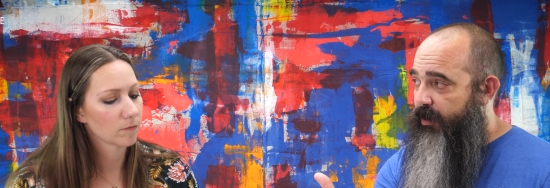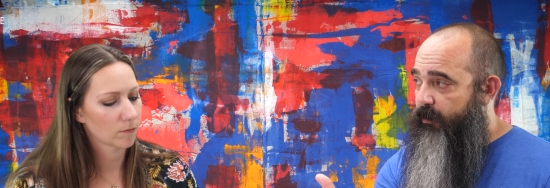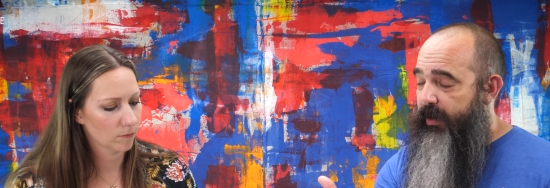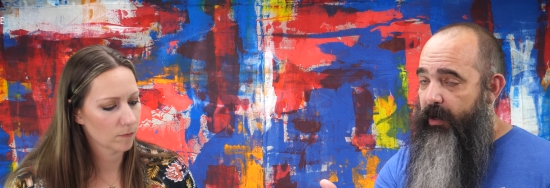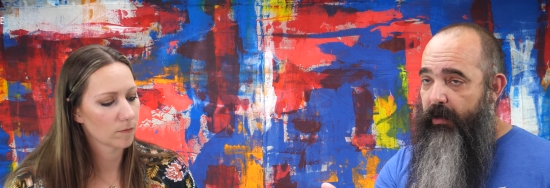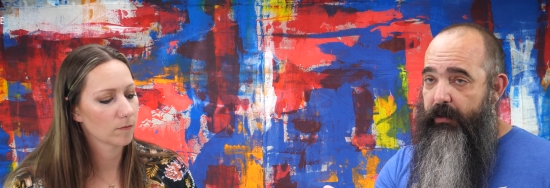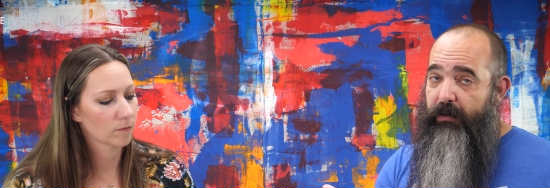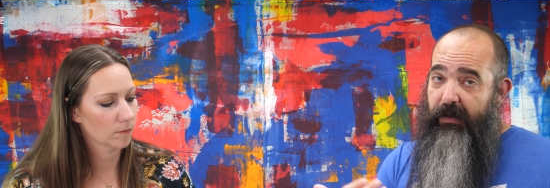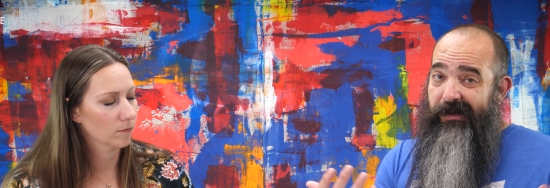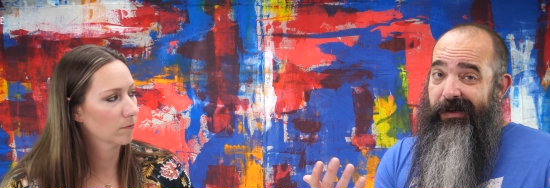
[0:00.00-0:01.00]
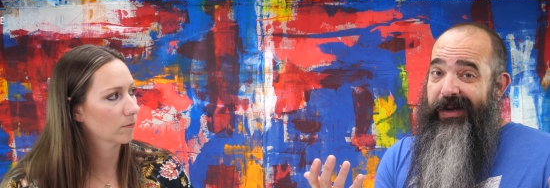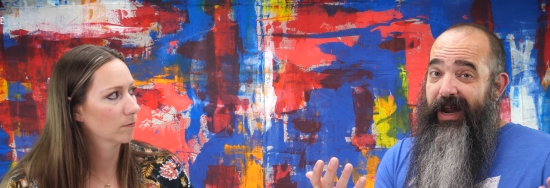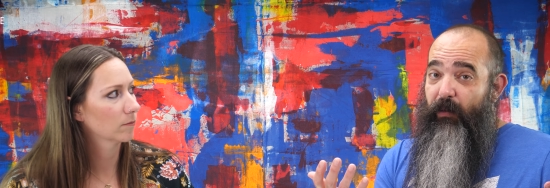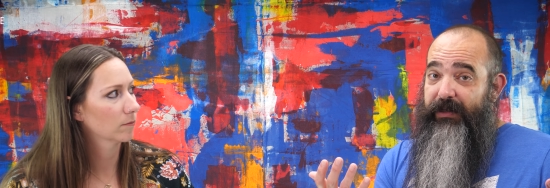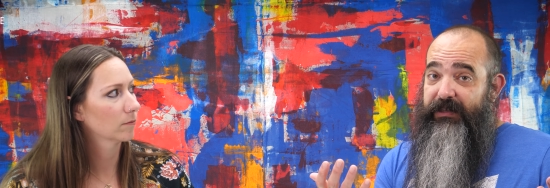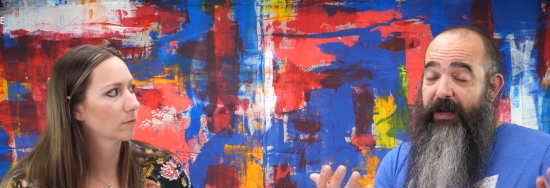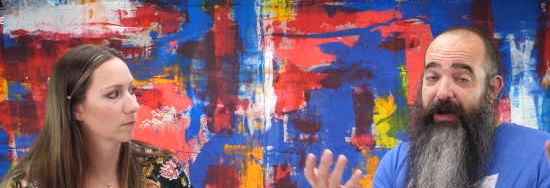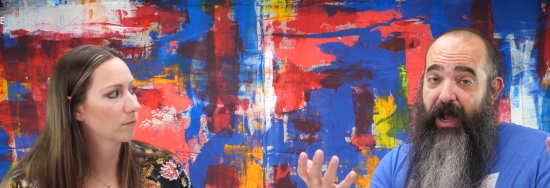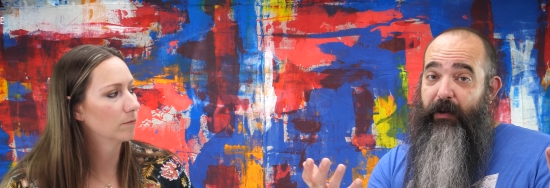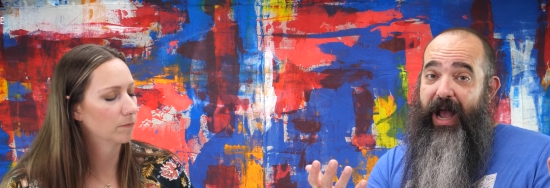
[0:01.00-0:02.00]
Speaker 1: to it. We call it an "I will"
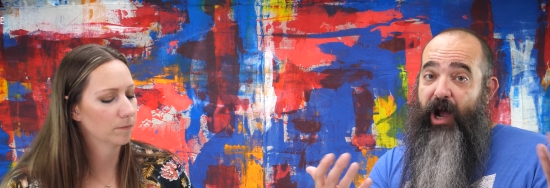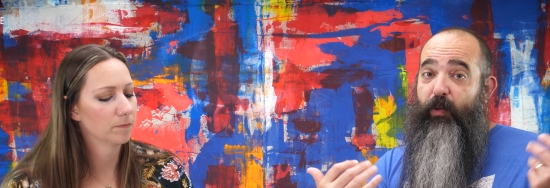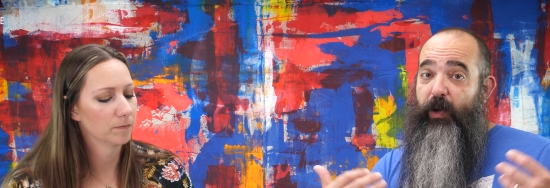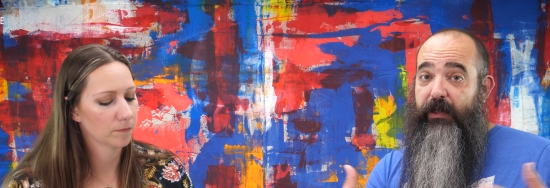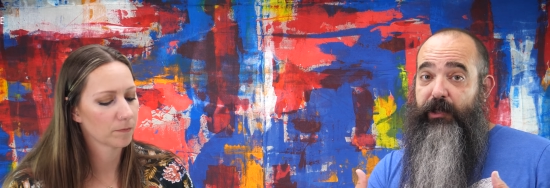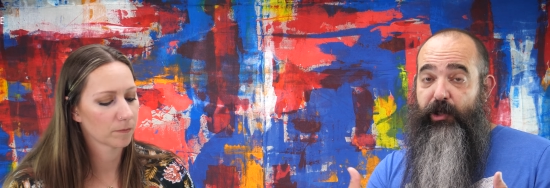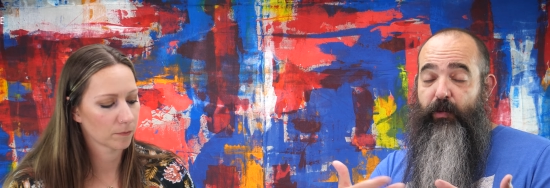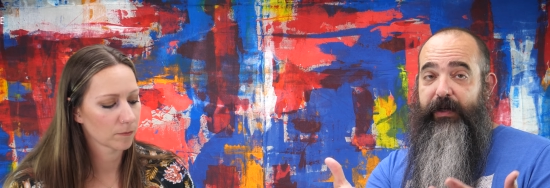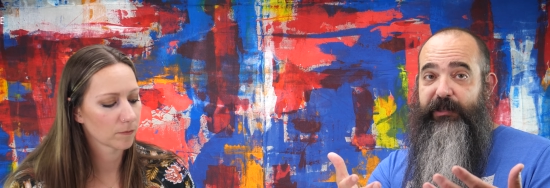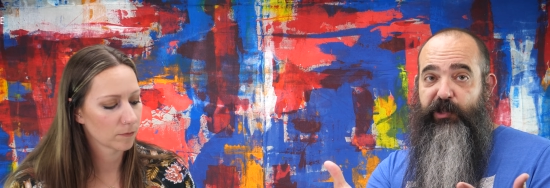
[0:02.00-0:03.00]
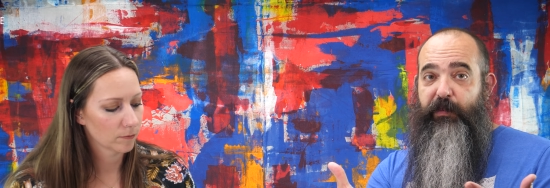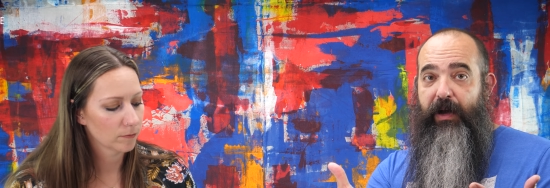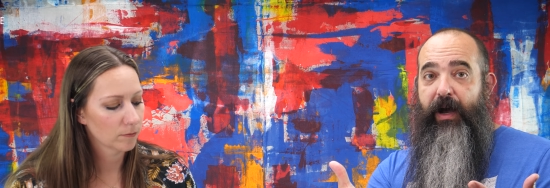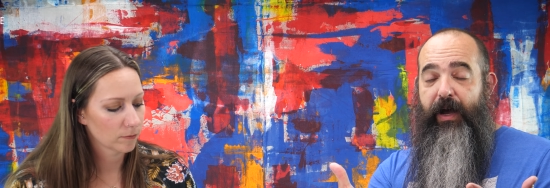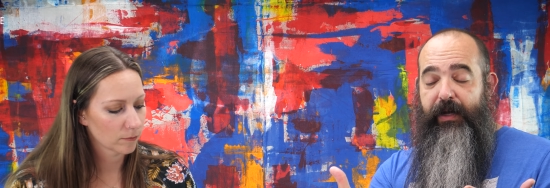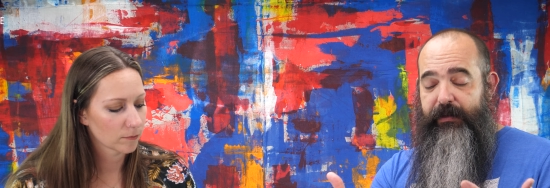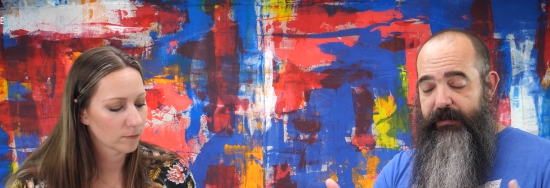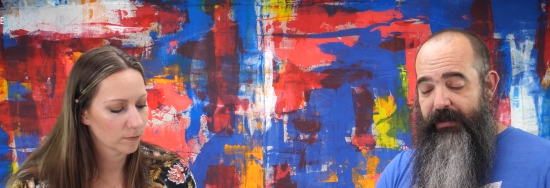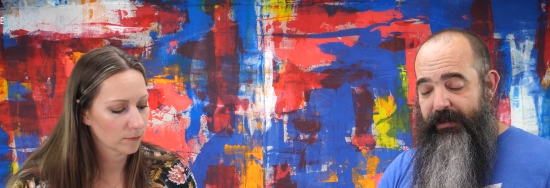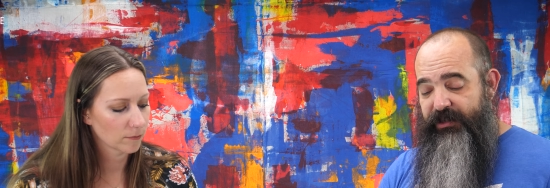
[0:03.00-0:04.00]
statement. How how mm-hmm. will you
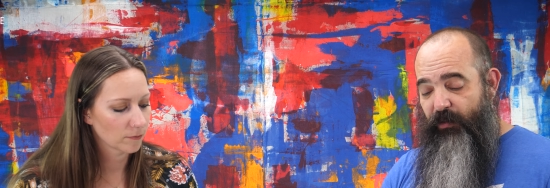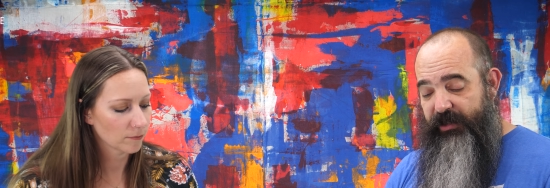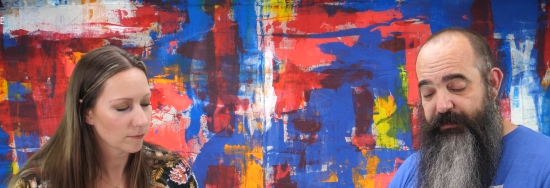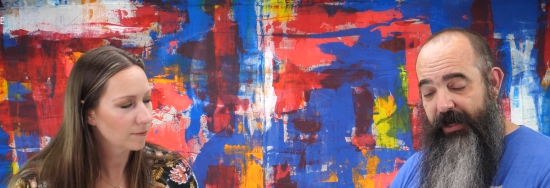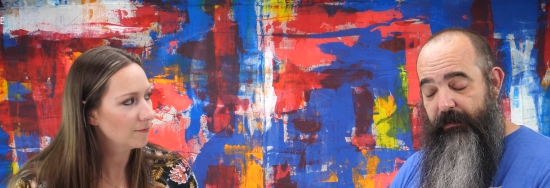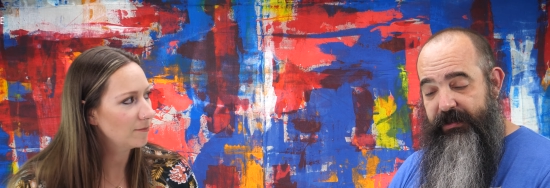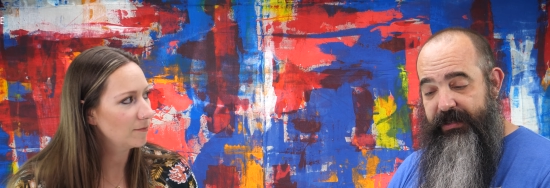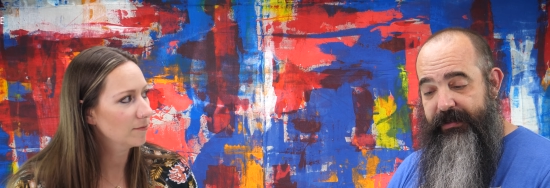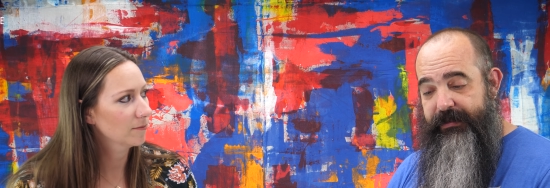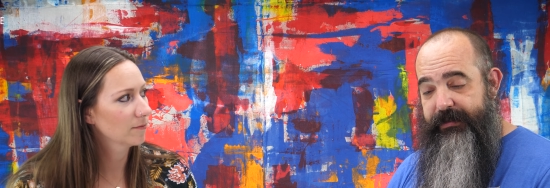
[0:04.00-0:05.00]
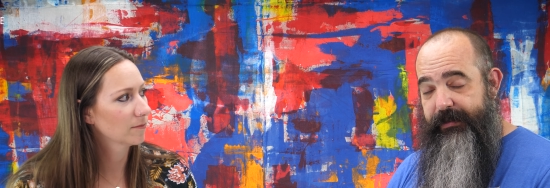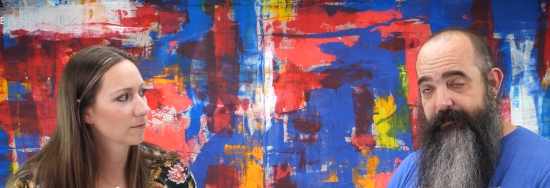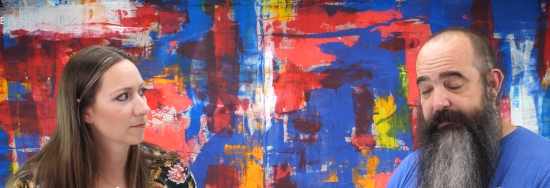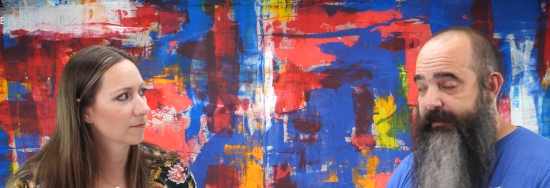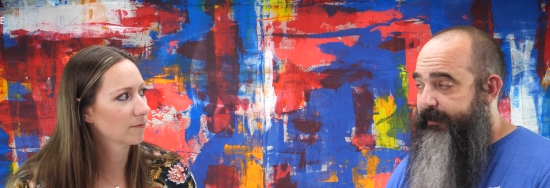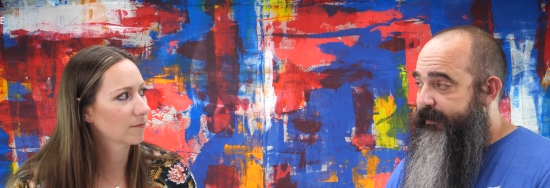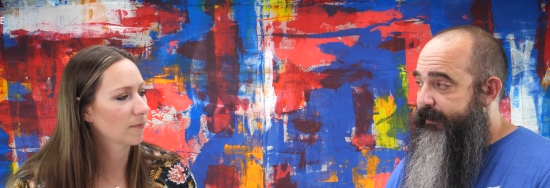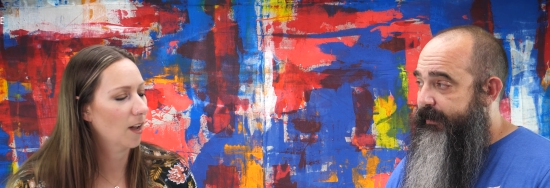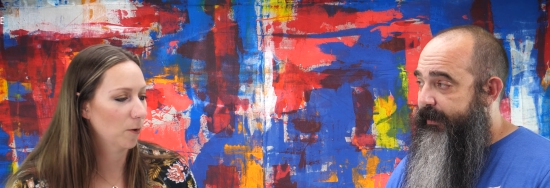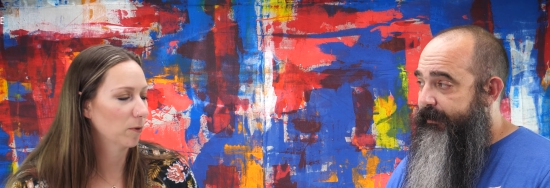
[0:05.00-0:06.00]
respond to what's being presented to you?
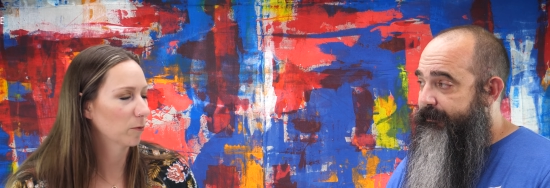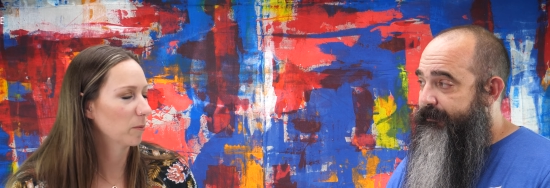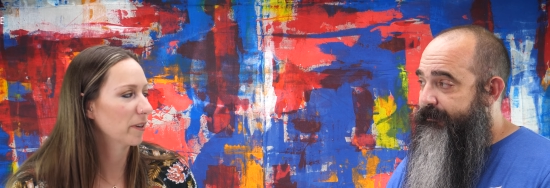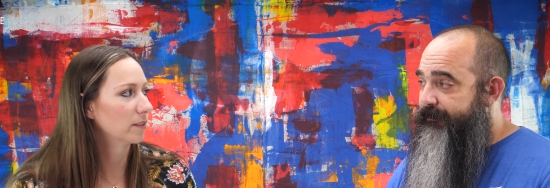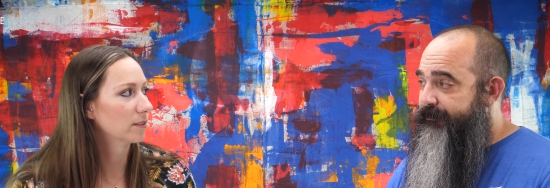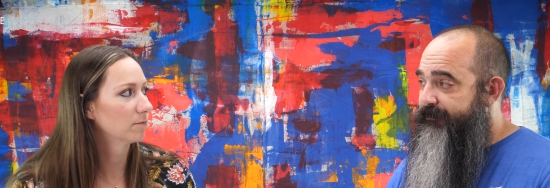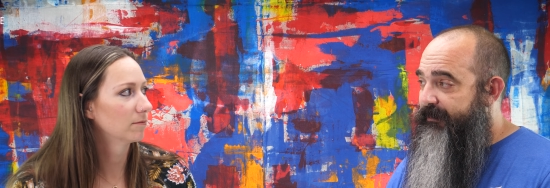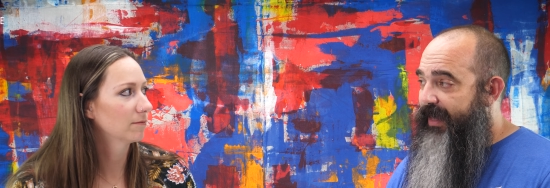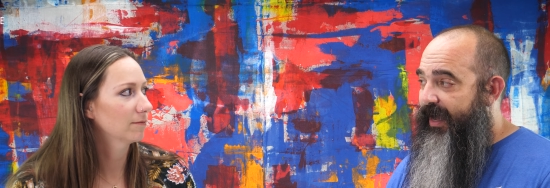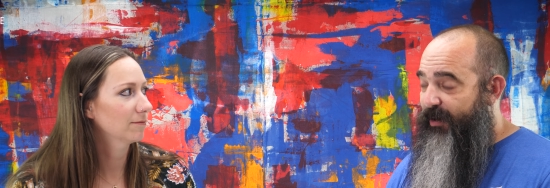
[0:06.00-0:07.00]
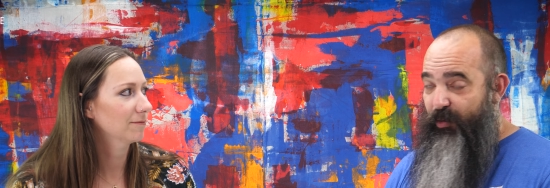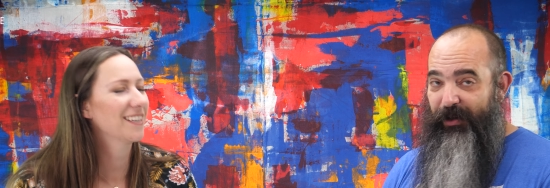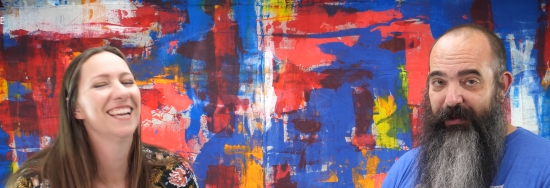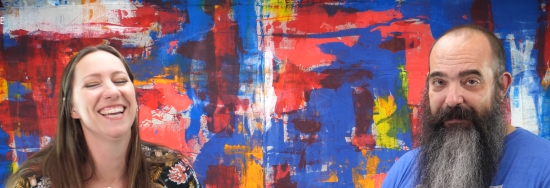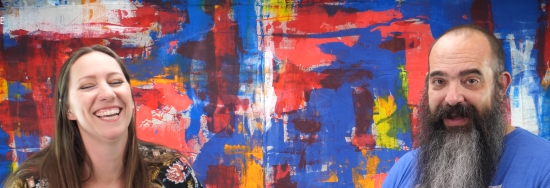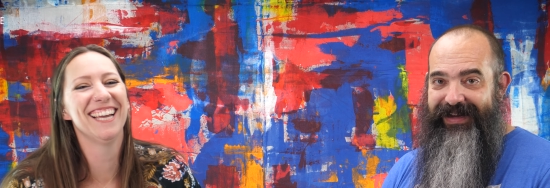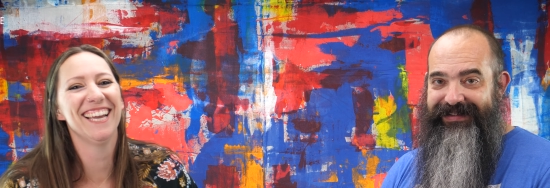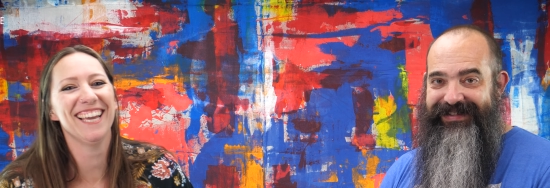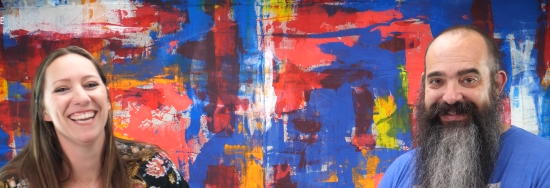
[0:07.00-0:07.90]
Speaker 2: I uh, will repent.
Speaker 1: I will repent.